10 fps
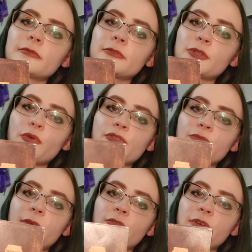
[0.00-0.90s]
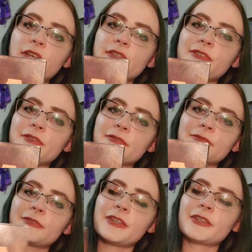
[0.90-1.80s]
Ghost Reveries,
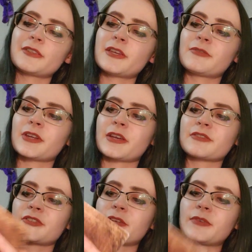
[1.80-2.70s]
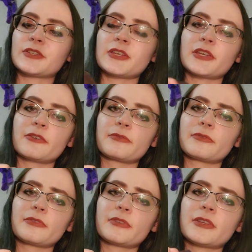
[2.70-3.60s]
and it even has a DVD of
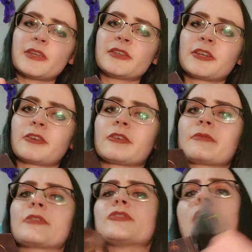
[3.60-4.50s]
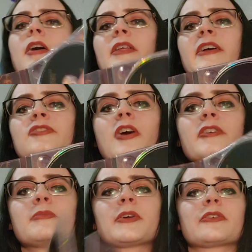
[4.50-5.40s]
the like a
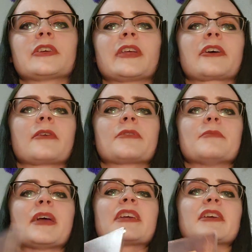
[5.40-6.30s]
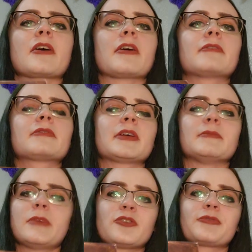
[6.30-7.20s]
documentary like of the making of
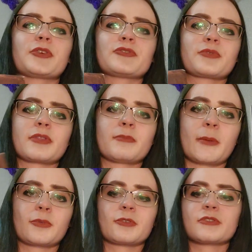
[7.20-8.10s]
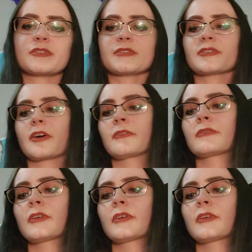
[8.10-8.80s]
and interviews with the members and stuff.